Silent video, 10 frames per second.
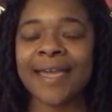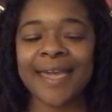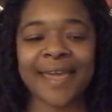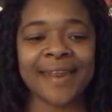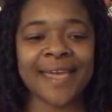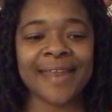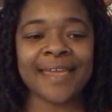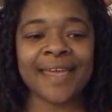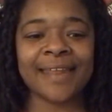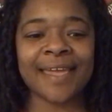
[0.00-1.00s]

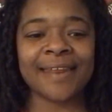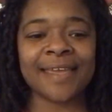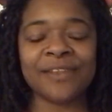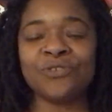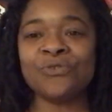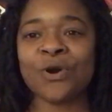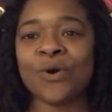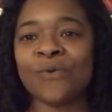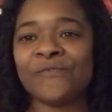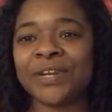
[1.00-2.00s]
And you
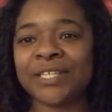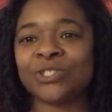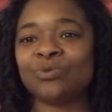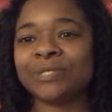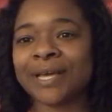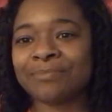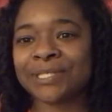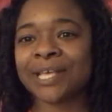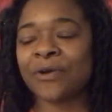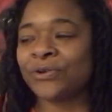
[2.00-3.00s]
know, Finessed2Tymes
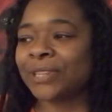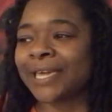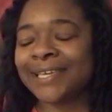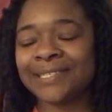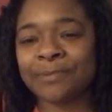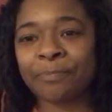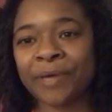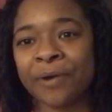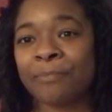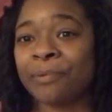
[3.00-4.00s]
is out here like he's a pimp.